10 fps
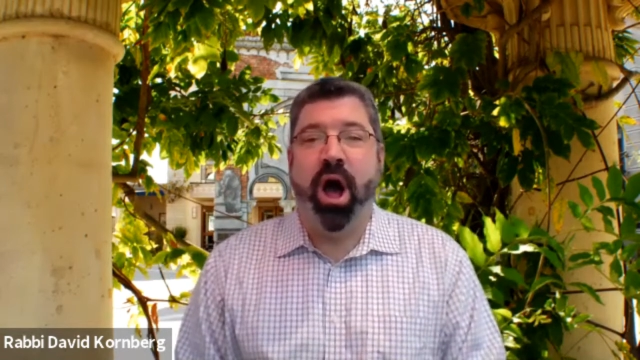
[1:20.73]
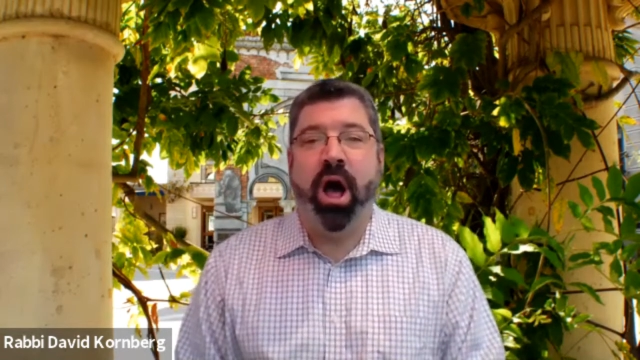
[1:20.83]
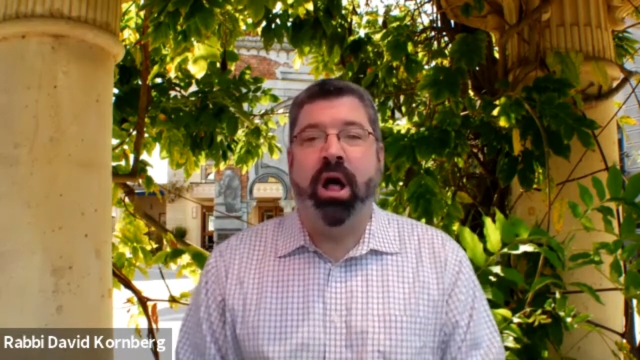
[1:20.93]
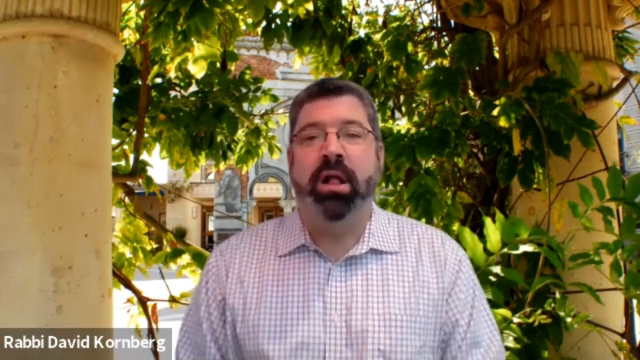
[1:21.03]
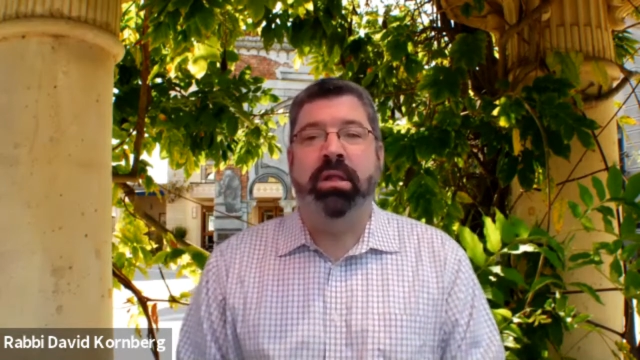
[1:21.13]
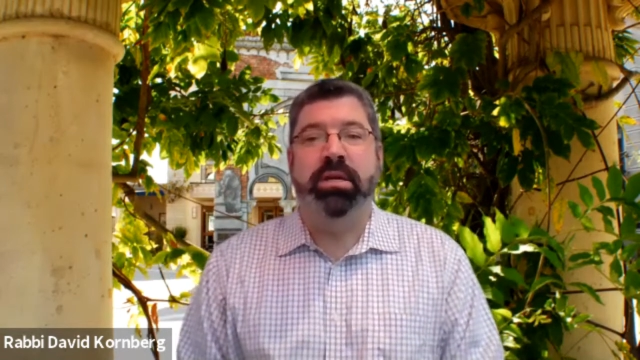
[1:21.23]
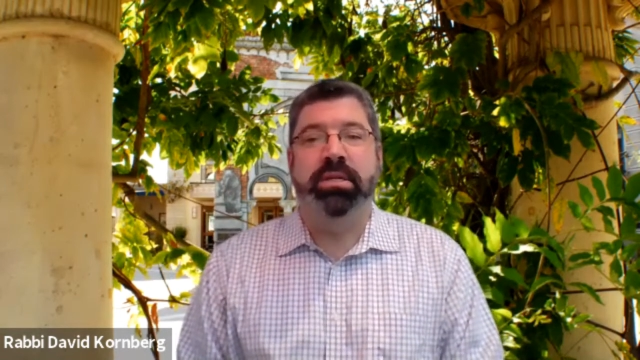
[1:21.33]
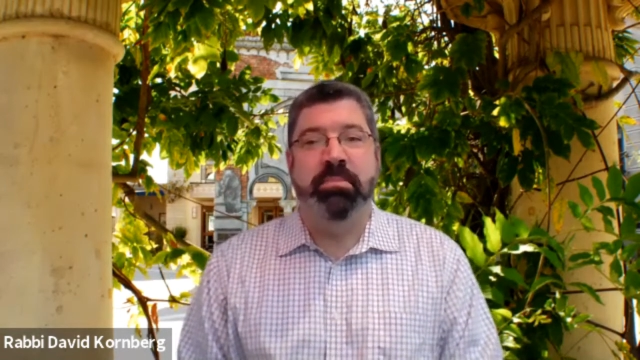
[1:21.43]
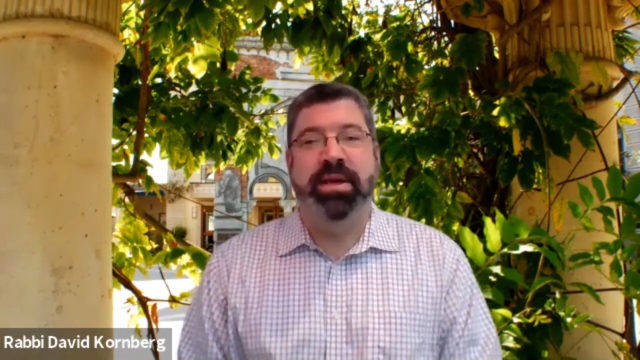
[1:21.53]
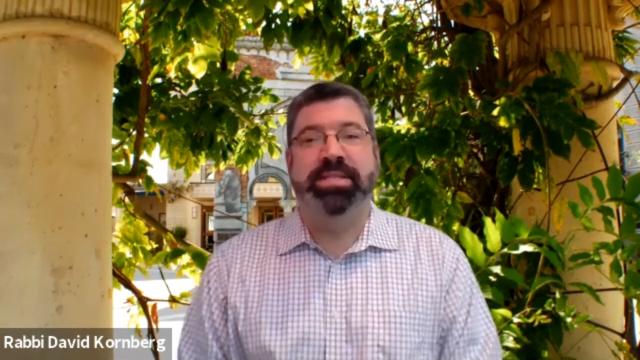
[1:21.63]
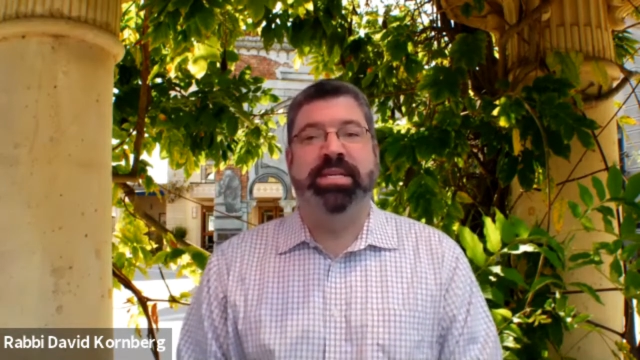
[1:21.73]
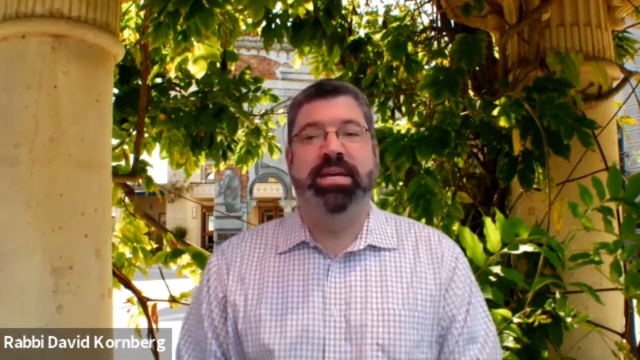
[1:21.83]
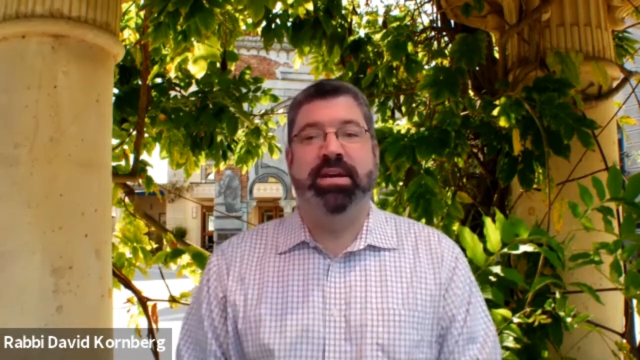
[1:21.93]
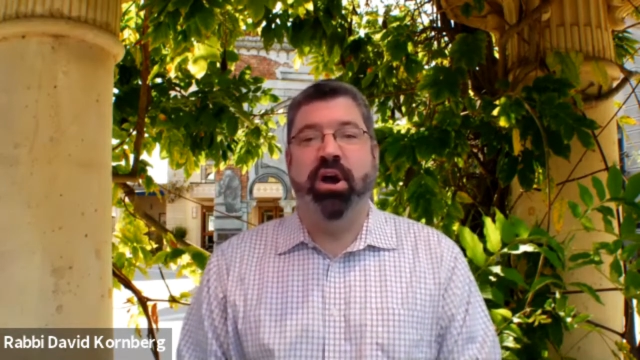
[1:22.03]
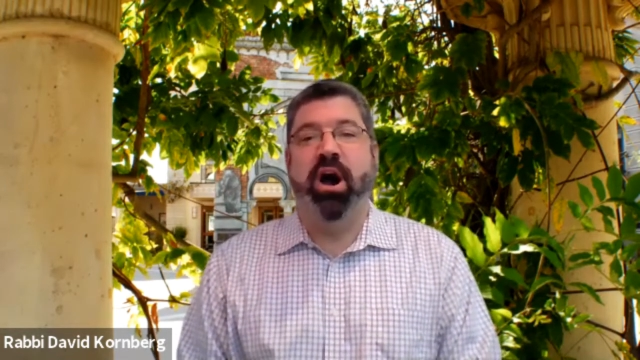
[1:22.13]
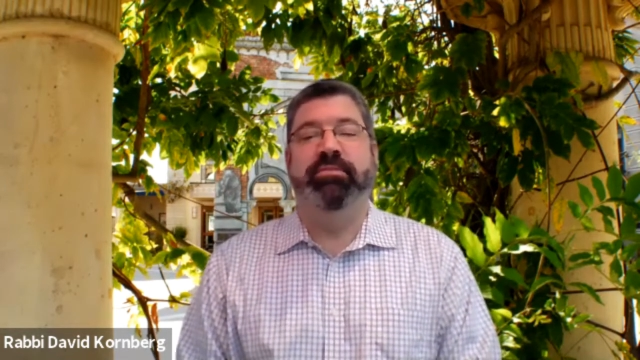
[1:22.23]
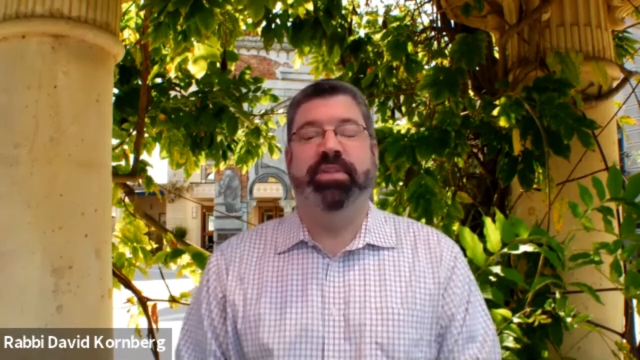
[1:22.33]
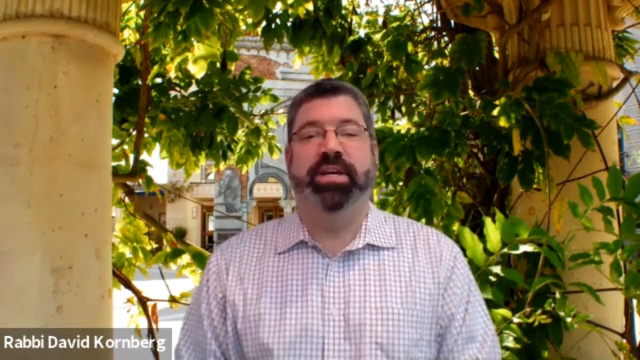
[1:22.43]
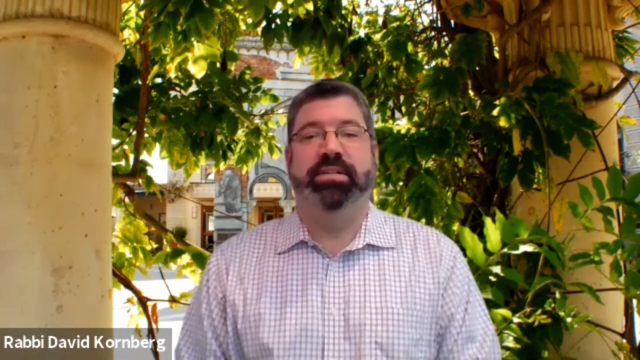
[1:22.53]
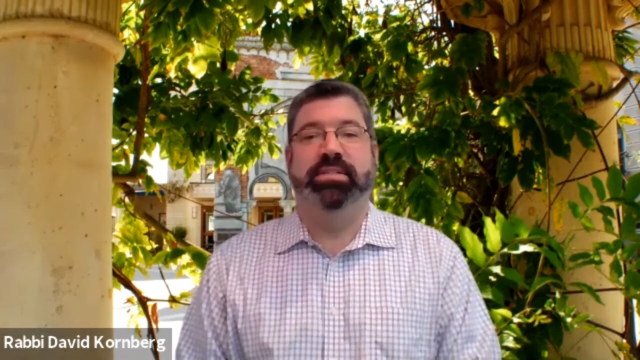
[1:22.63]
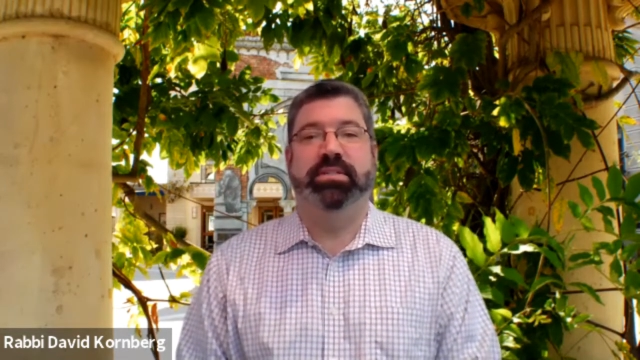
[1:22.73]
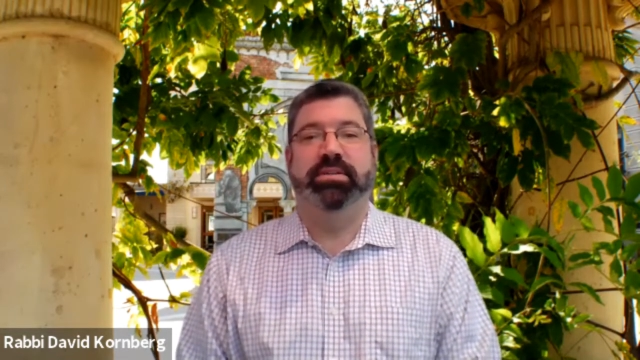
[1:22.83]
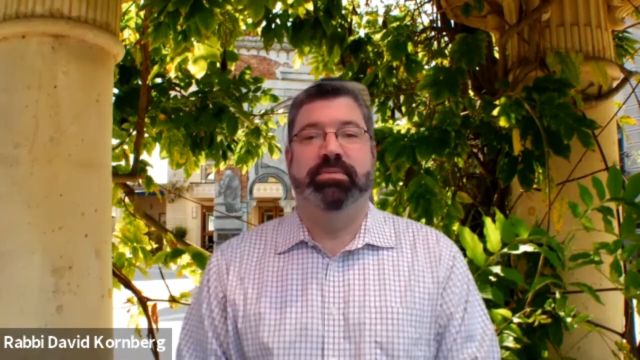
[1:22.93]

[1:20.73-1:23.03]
all domestic conflicts.